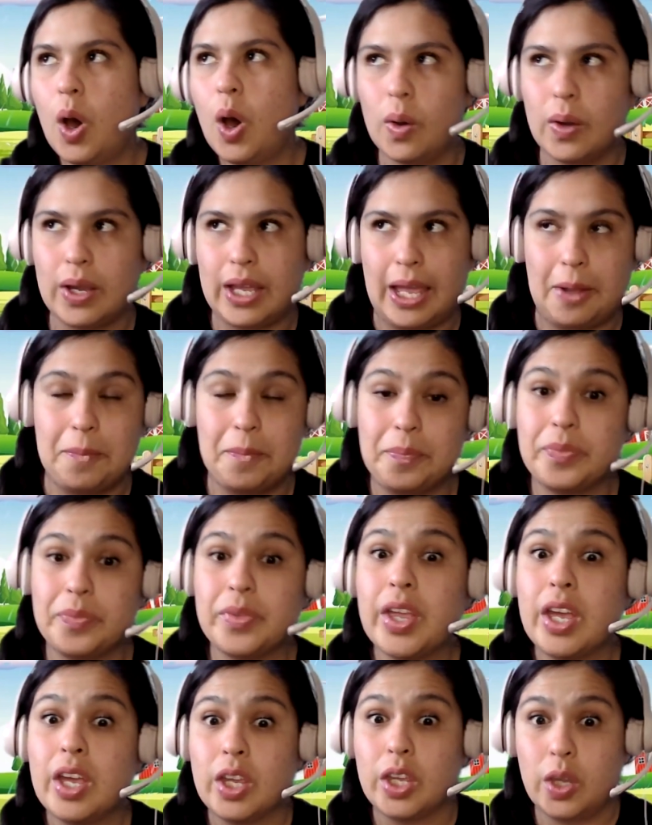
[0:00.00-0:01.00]
Okay,
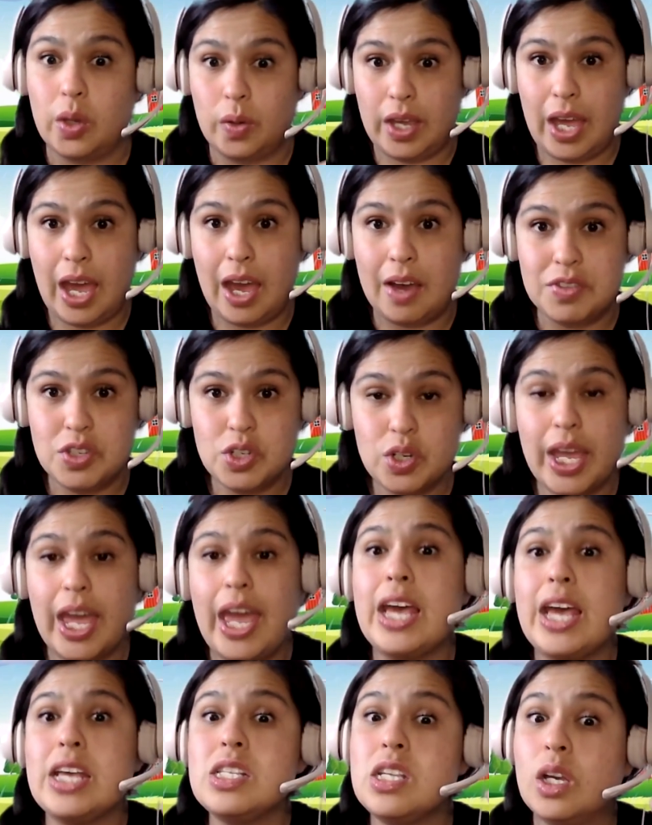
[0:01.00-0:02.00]
you have to
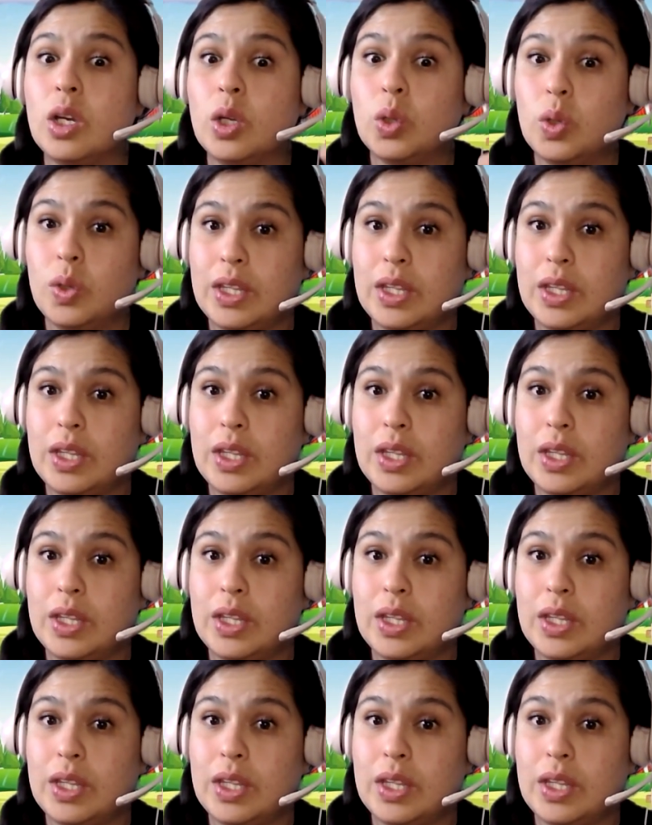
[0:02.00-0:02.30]
guess.